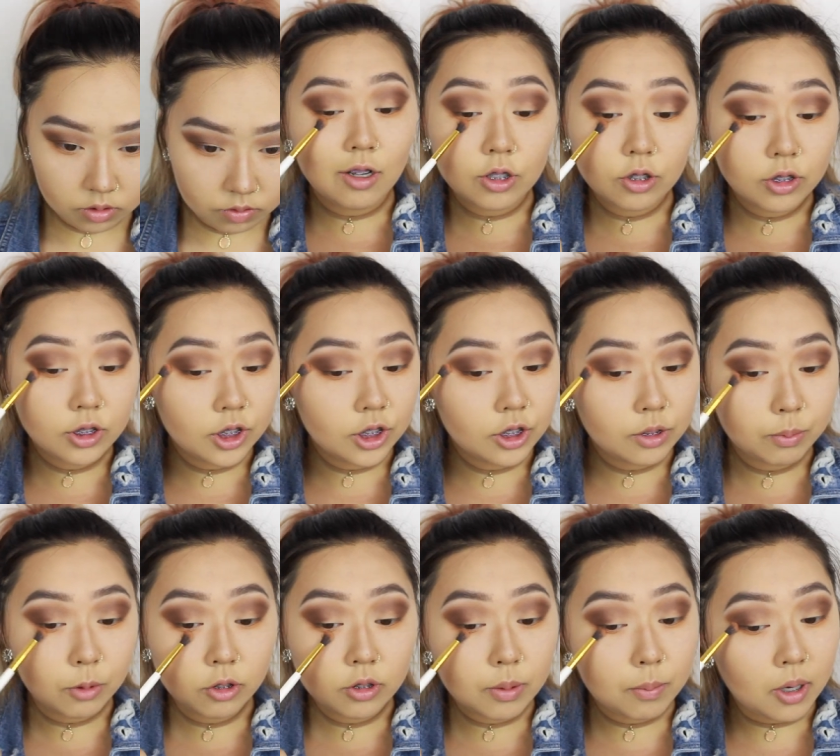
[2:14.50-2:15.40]
I was going to
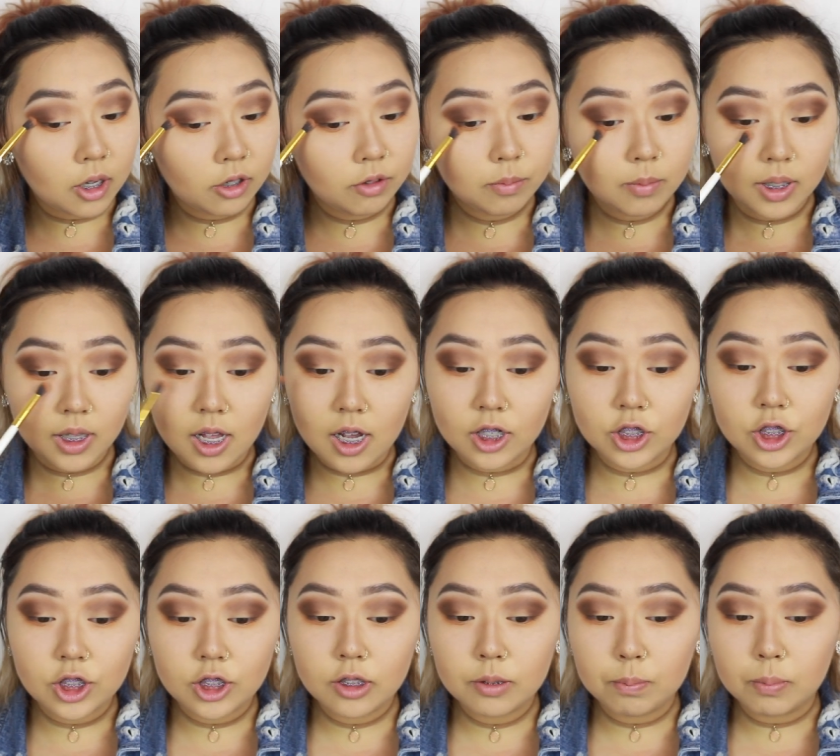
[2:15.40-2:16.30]
smoke the bottom of my
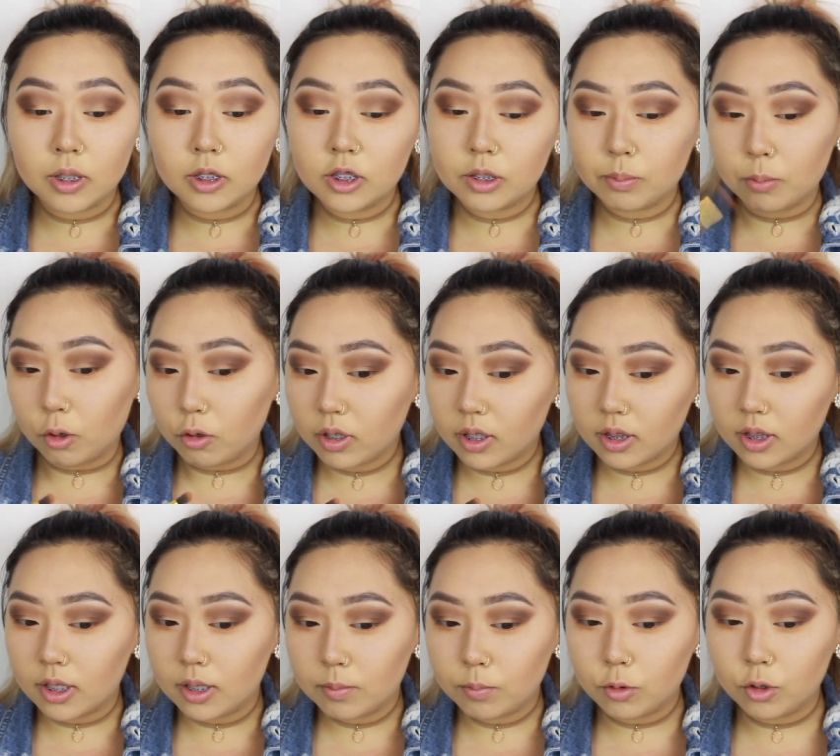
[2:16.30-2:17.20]
lashes, but smoking
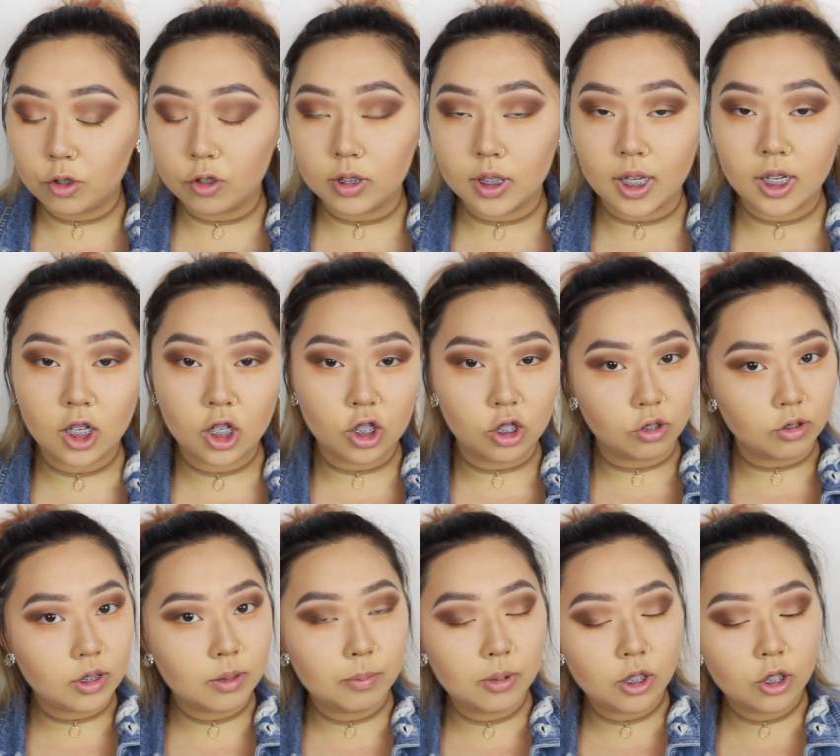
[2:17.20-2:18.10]
them will like
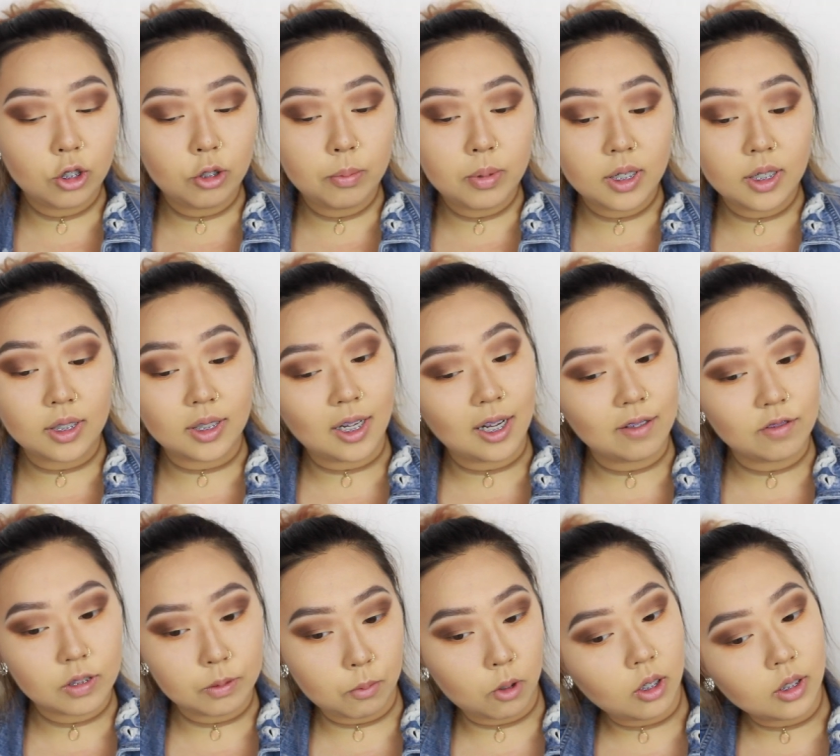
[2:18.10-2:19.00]
close them a little bit and I have
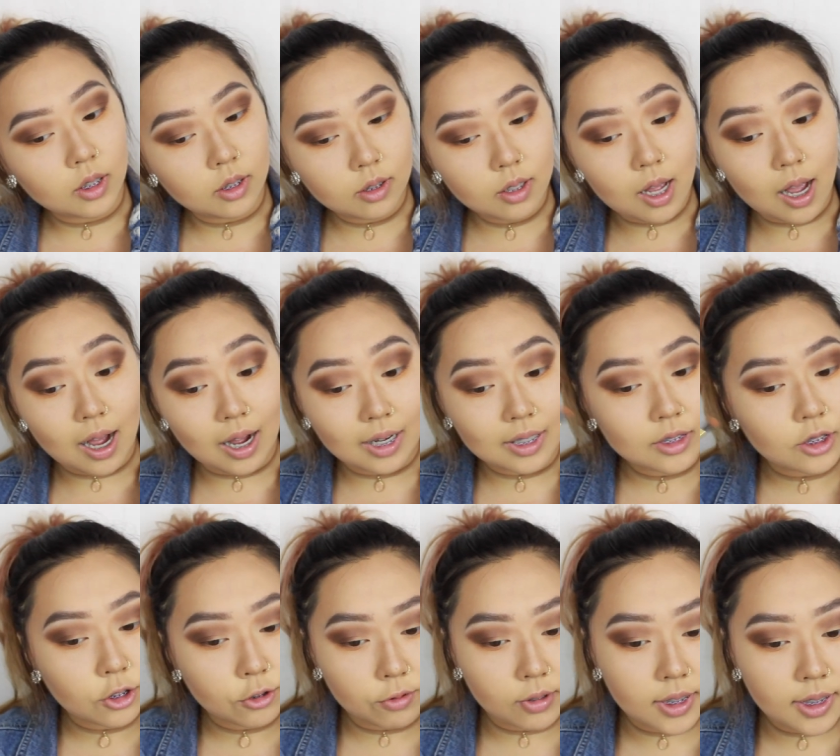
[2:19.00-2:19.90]
small eyes
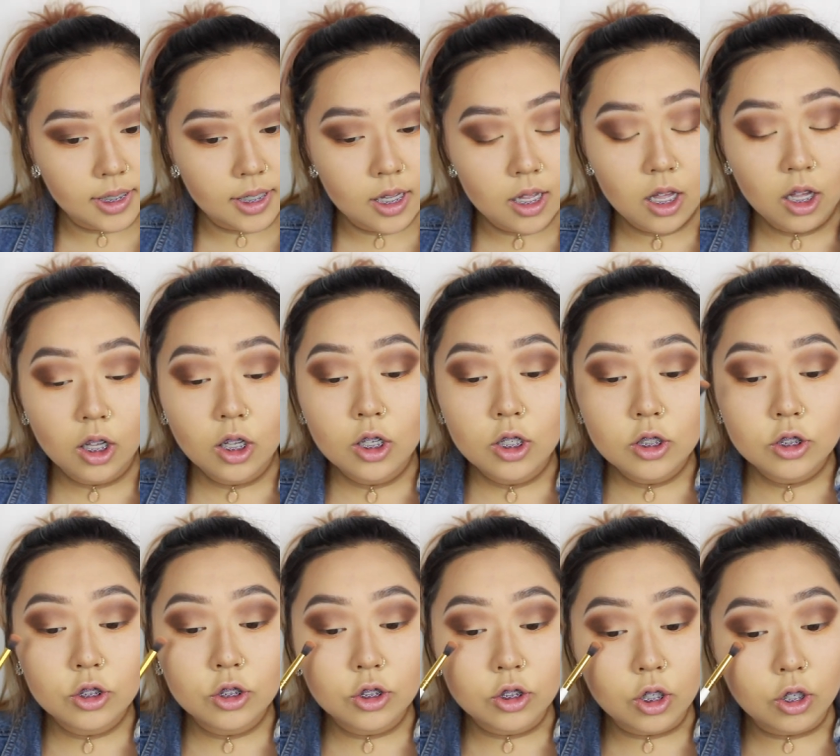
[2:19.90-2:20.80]
already.
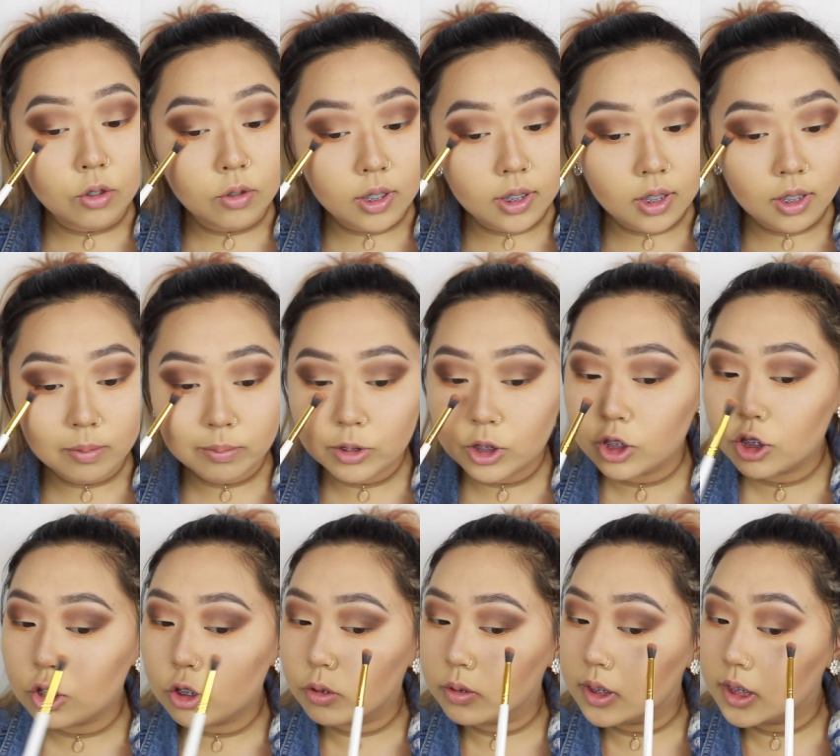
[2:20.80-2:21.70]
So I think I'm
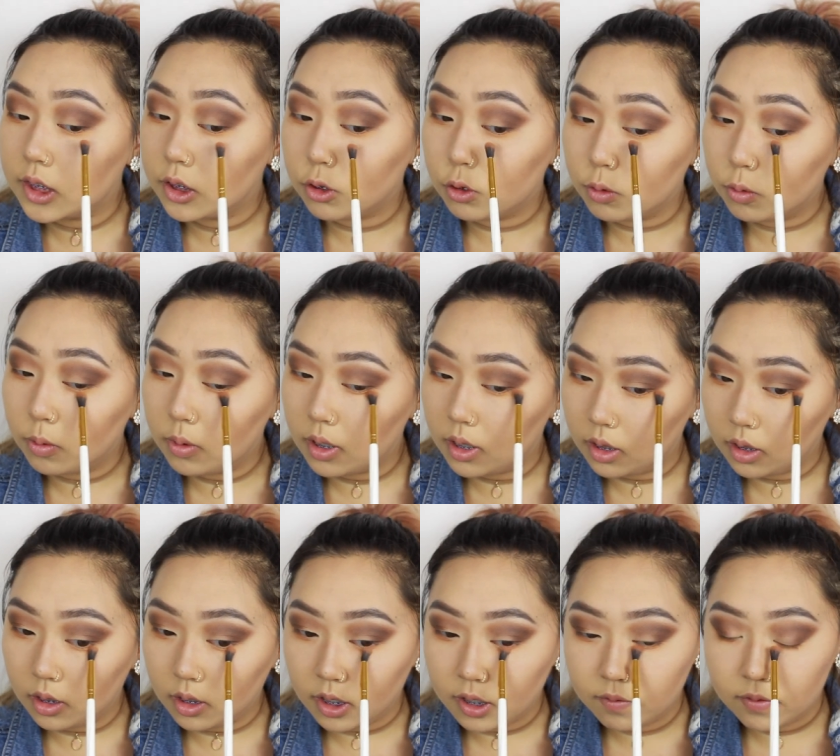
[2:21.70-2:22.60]
just going to
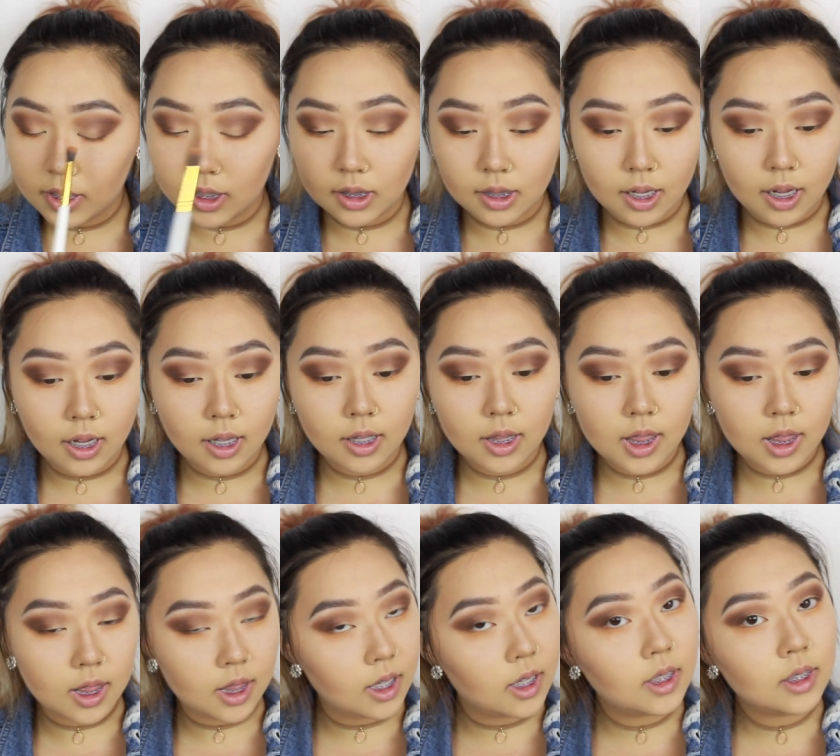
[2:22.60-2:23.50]
leave it like
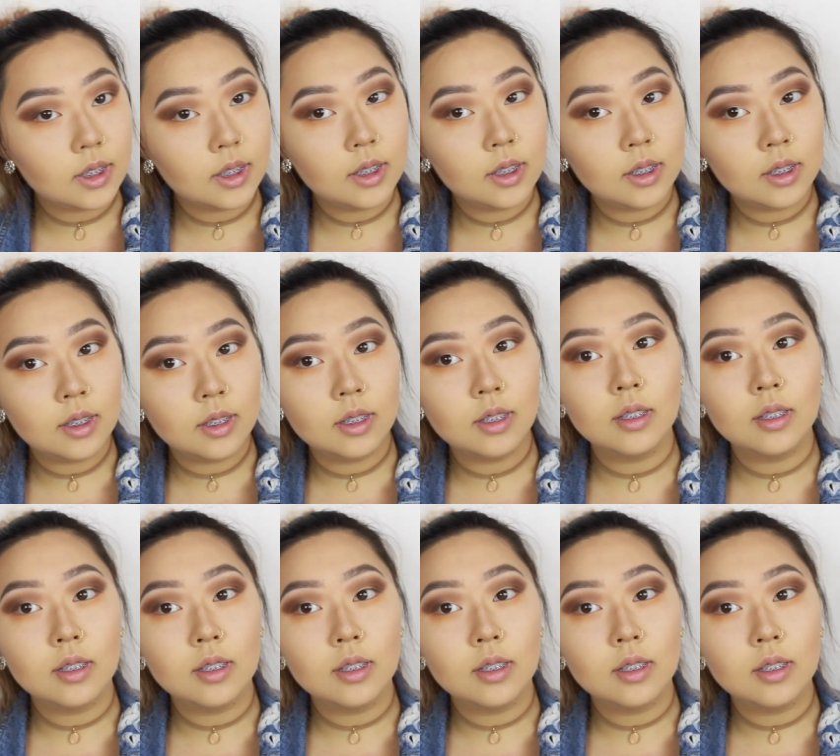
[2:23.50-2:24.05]
this.